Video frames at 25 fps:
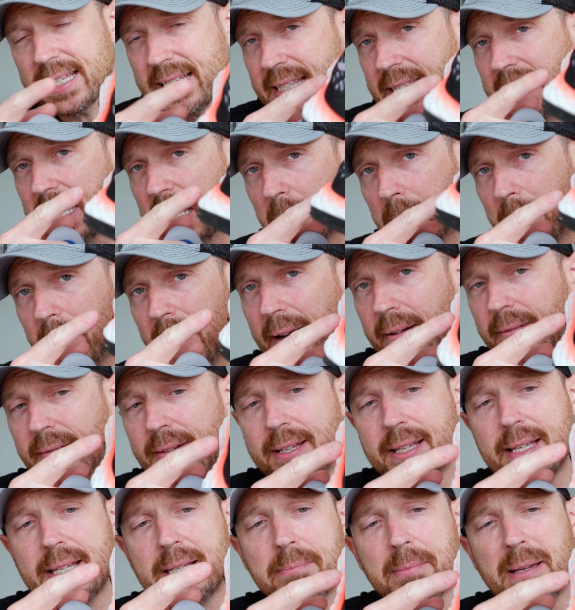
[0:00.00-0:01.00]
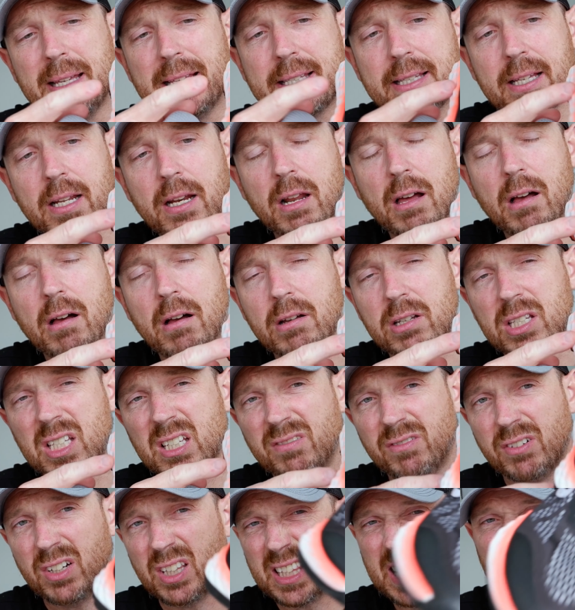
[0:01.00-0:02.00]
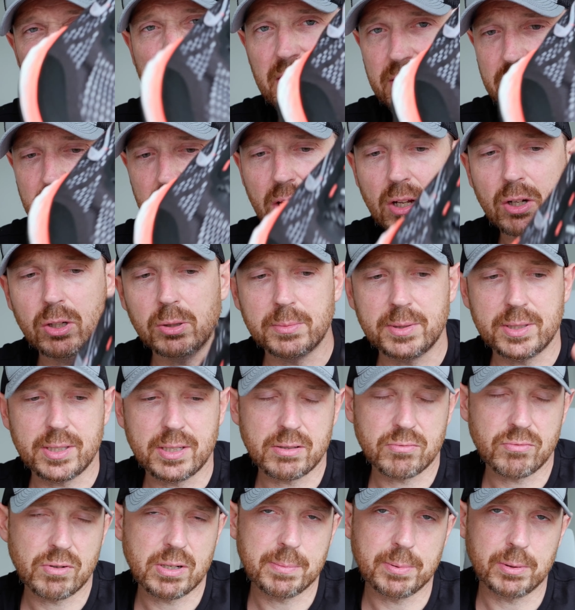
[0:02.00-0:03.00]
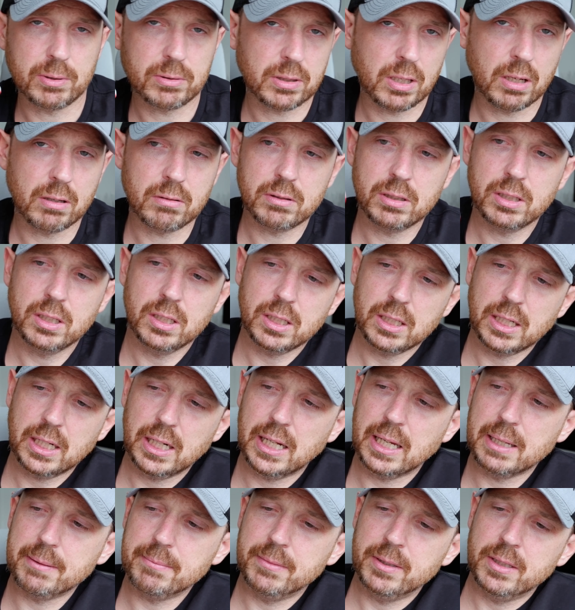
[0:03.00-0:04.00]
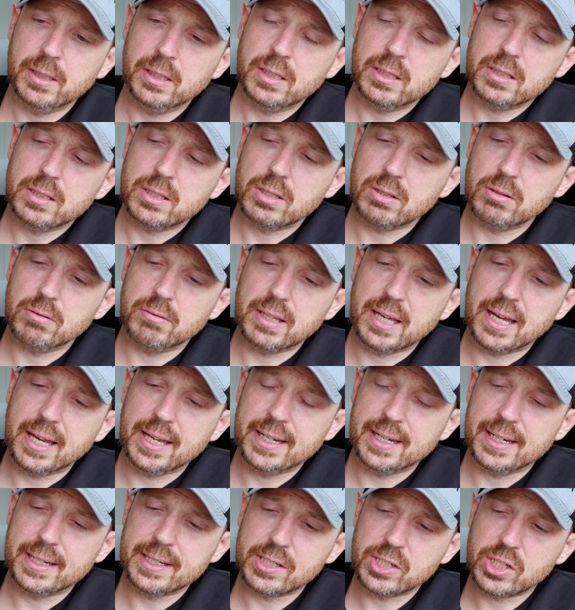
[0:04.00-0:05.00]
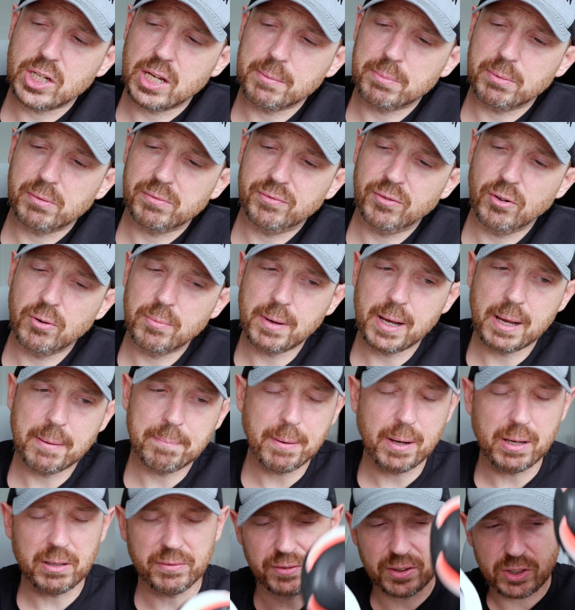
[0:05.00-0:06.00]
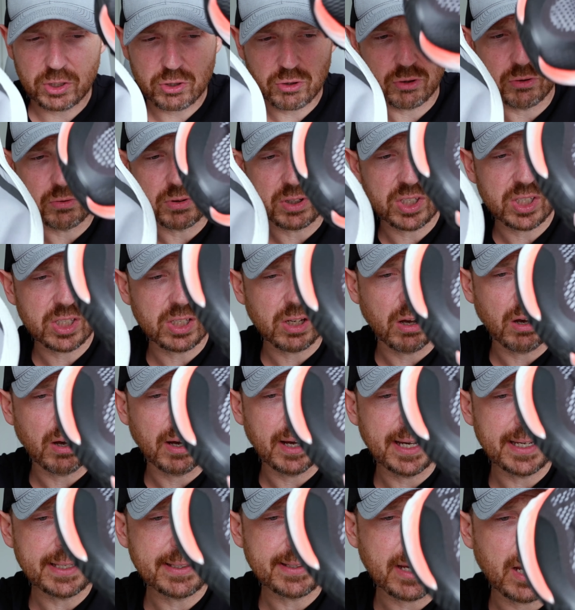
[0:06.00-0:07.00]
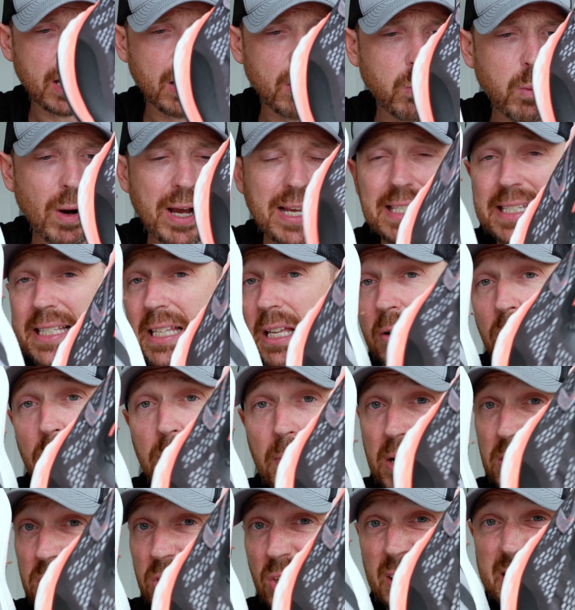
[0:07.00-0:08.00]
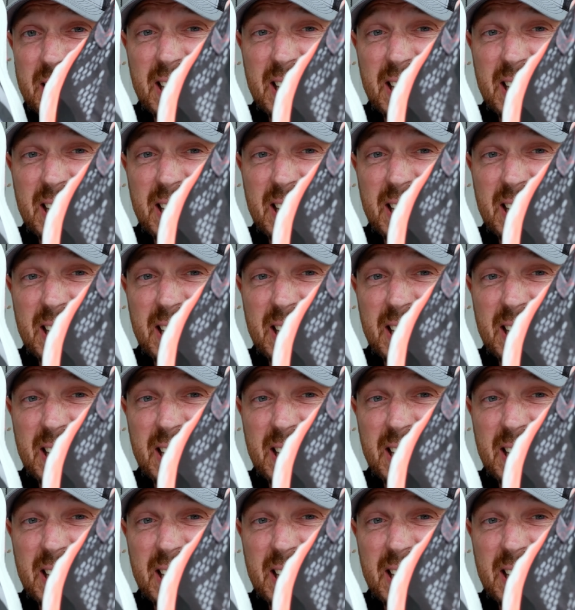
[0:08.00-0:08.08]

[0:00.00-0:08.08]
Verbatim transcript: this thing apparently is meant to last for a thousand kilometers. Reebok don't claim to do that in any shape or form. Uh, both fit true to size. Uh, weights, they're almost